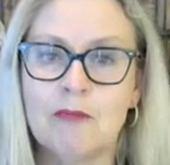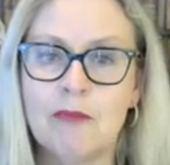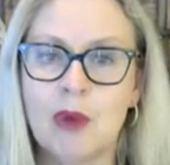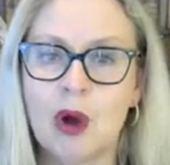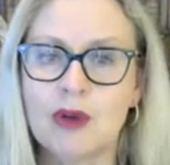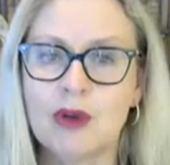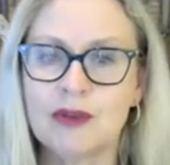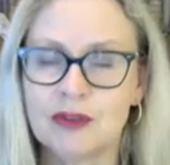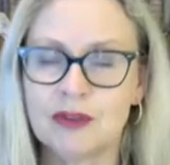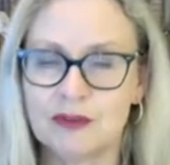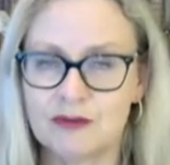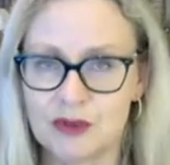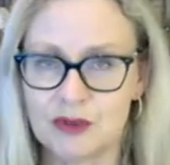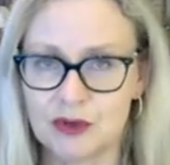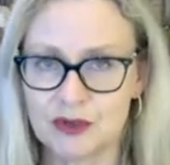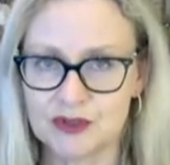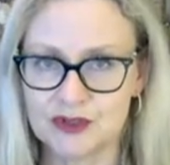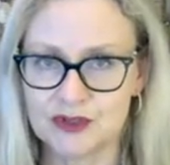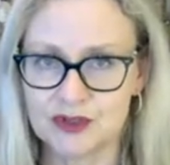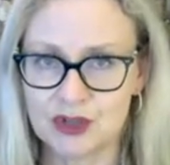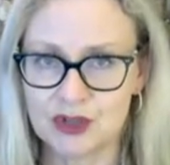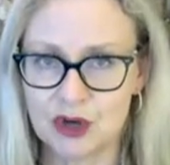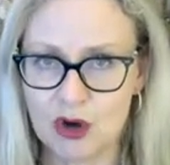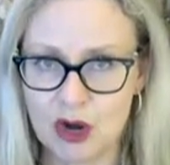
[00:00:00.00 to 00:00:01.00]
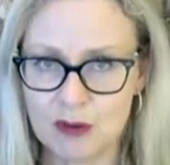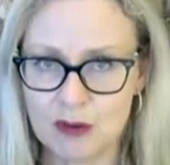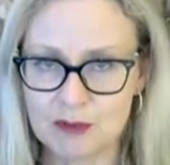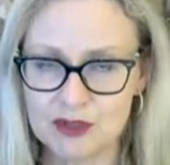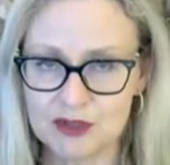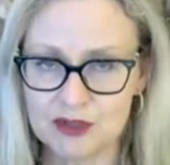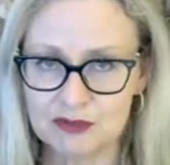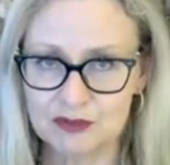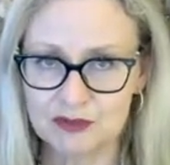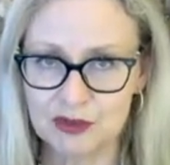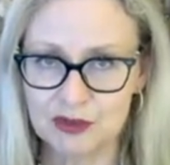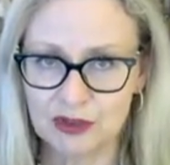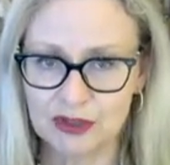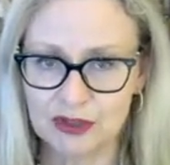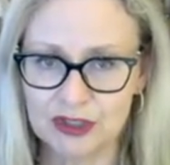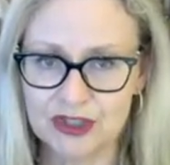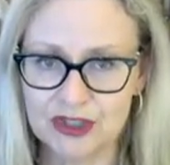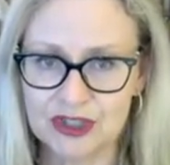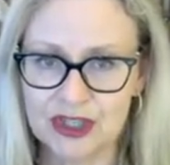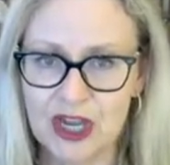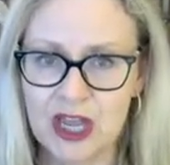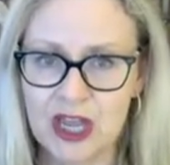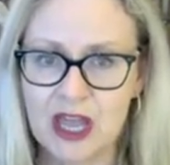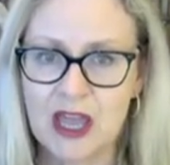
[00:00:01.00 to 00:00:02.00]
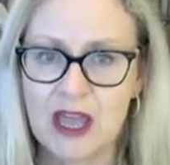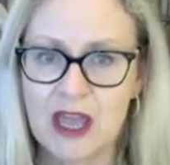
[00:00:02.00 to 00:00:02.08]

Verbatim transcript: both of those types of knowledge,